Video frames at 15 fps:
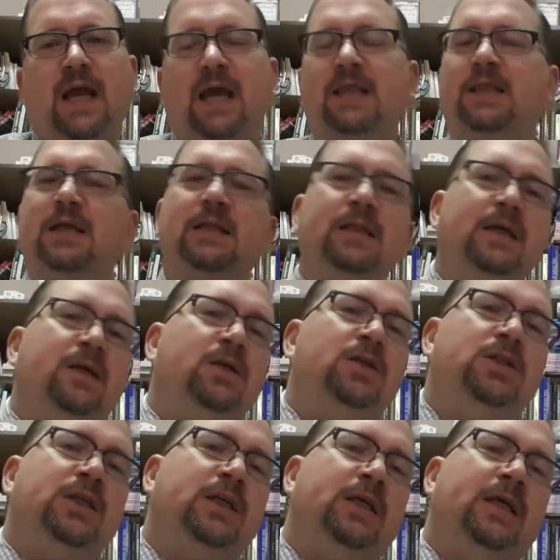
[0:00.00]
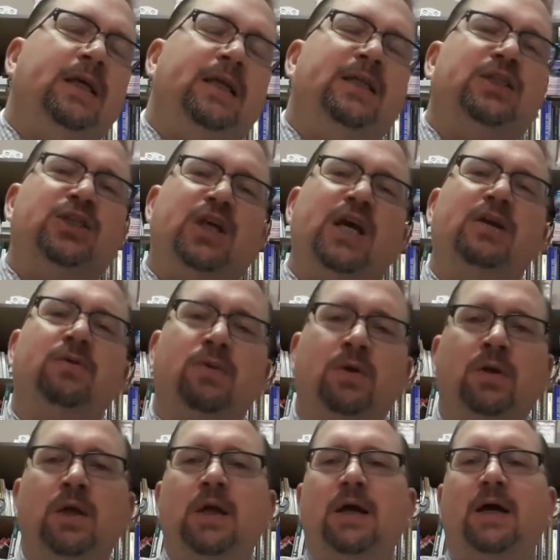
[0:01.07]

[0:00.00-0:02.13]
and the liturgy in general,